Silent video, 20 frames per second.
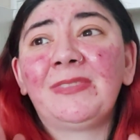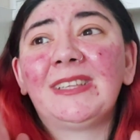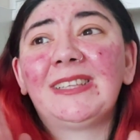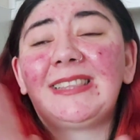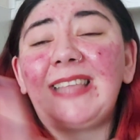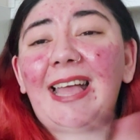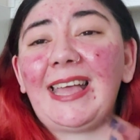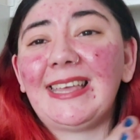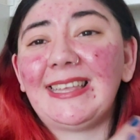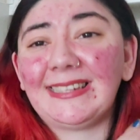
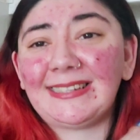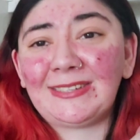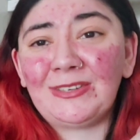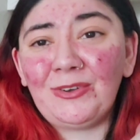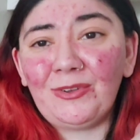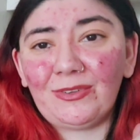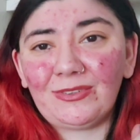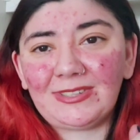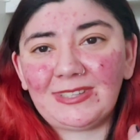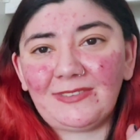that it's
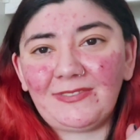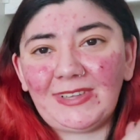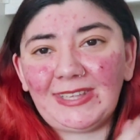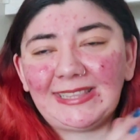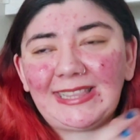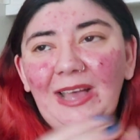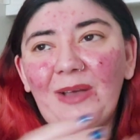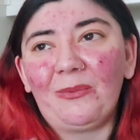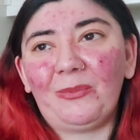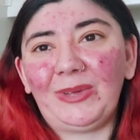not something
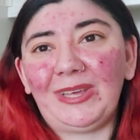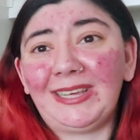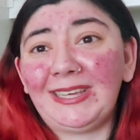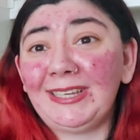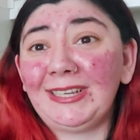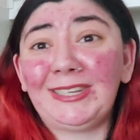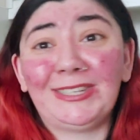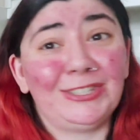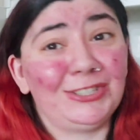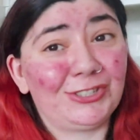that we
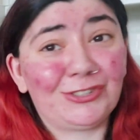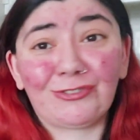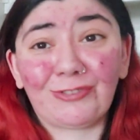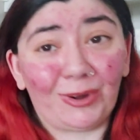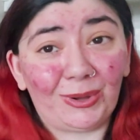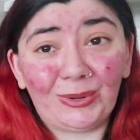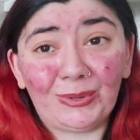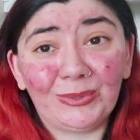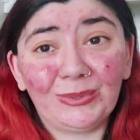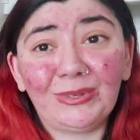can
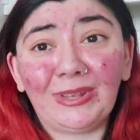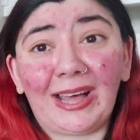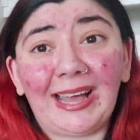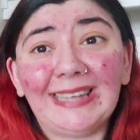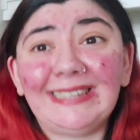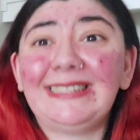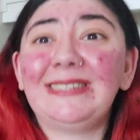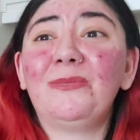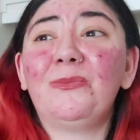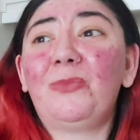control. Like, I
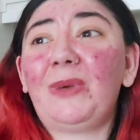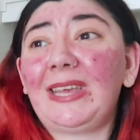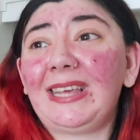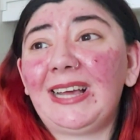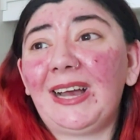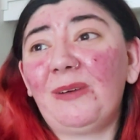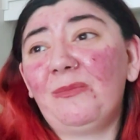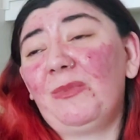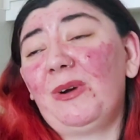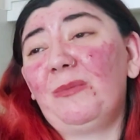didn't wake
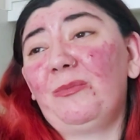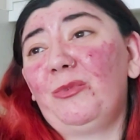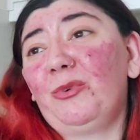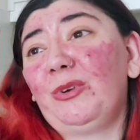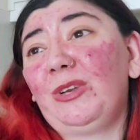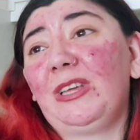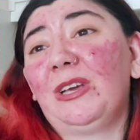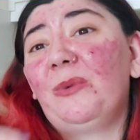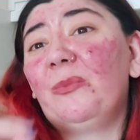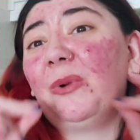up one
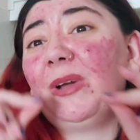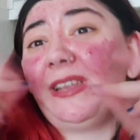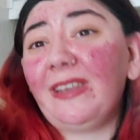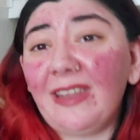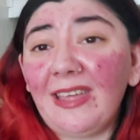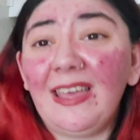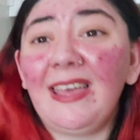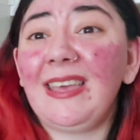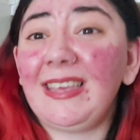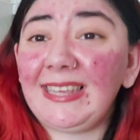morning and went,
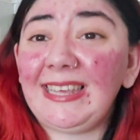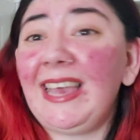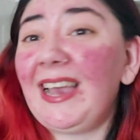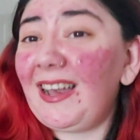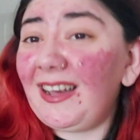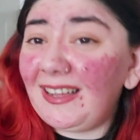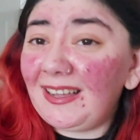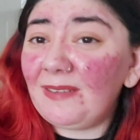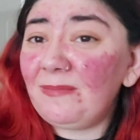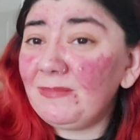
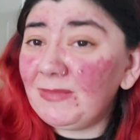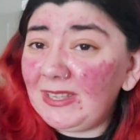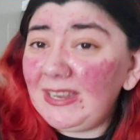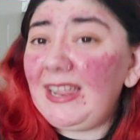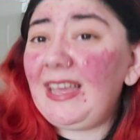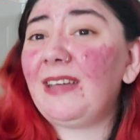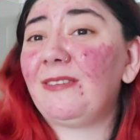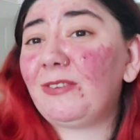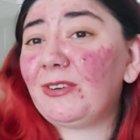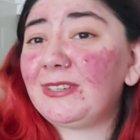yeah, I'm gonna
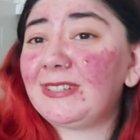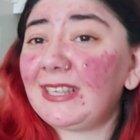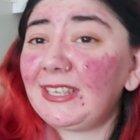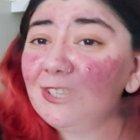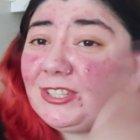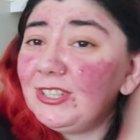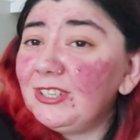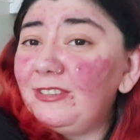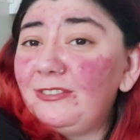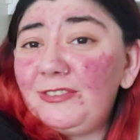have
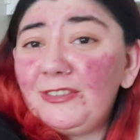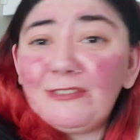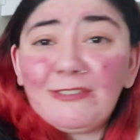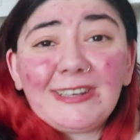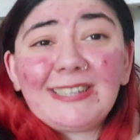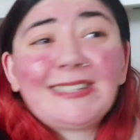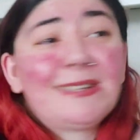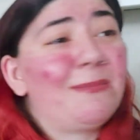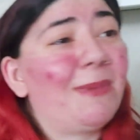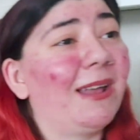rosacea for the
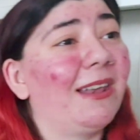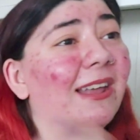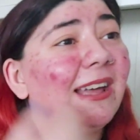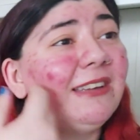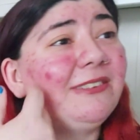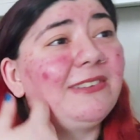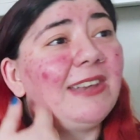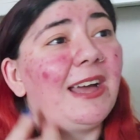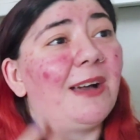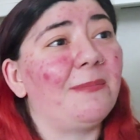rest of my
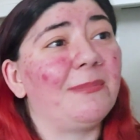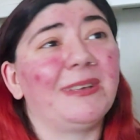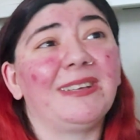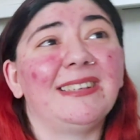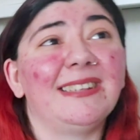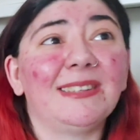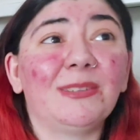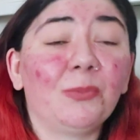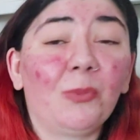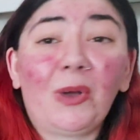life now
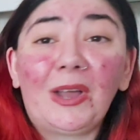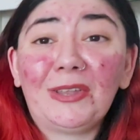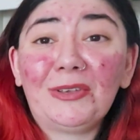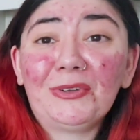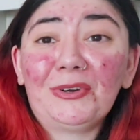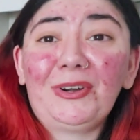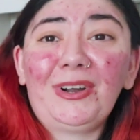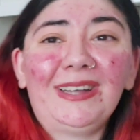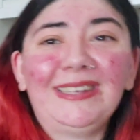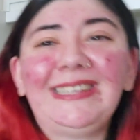because why
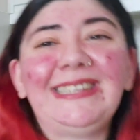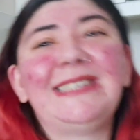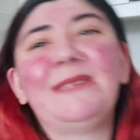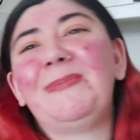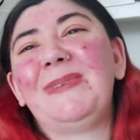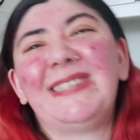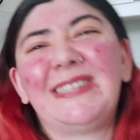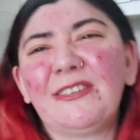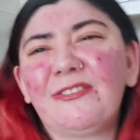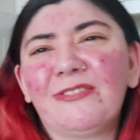not? I need to
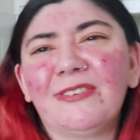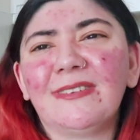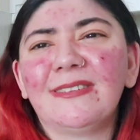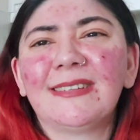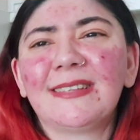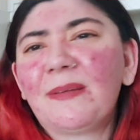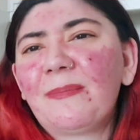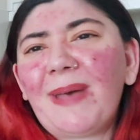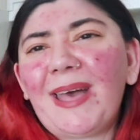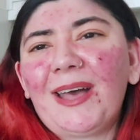be different
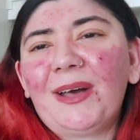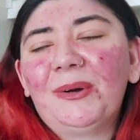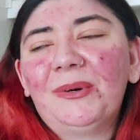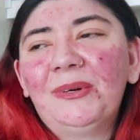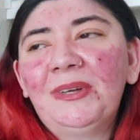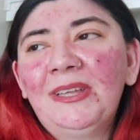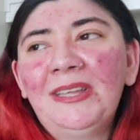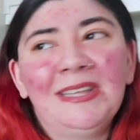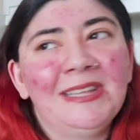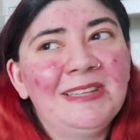
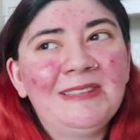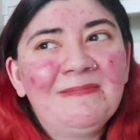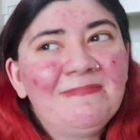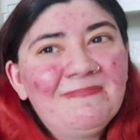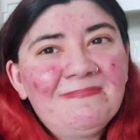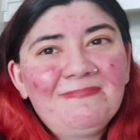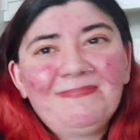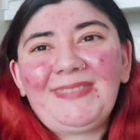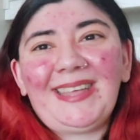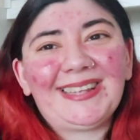somehow.
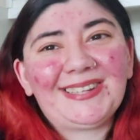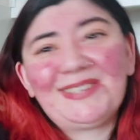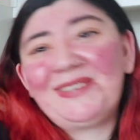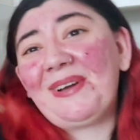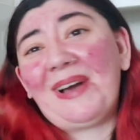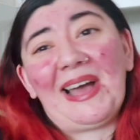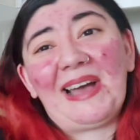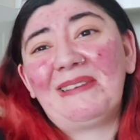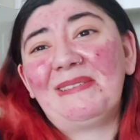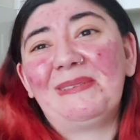That's
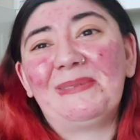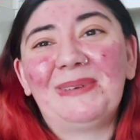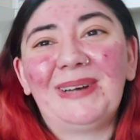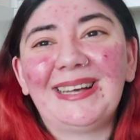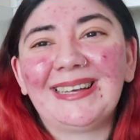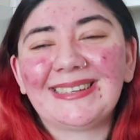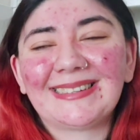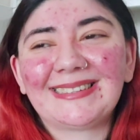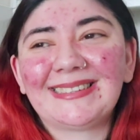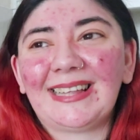not how it
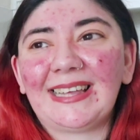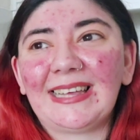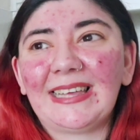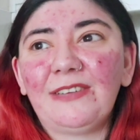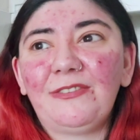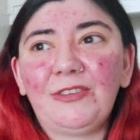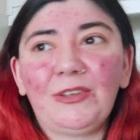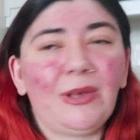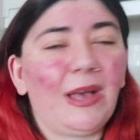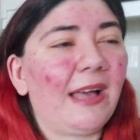works. Like,
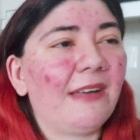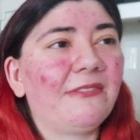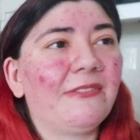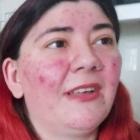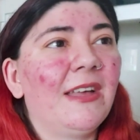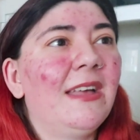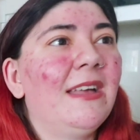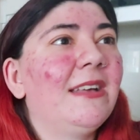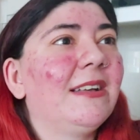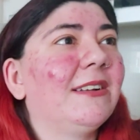if you have
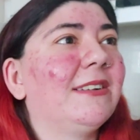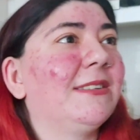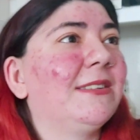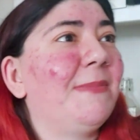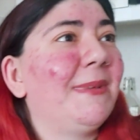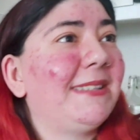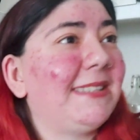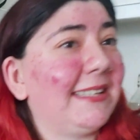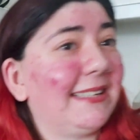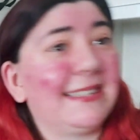
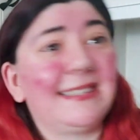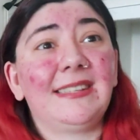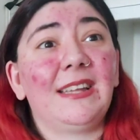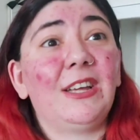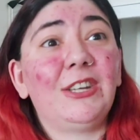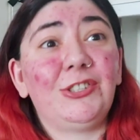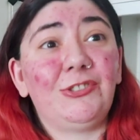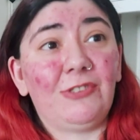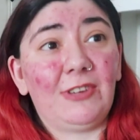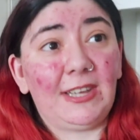cosmetic
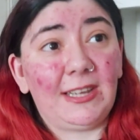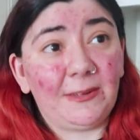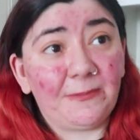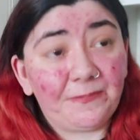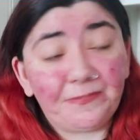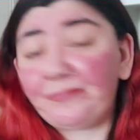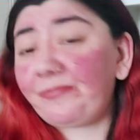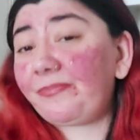surgery,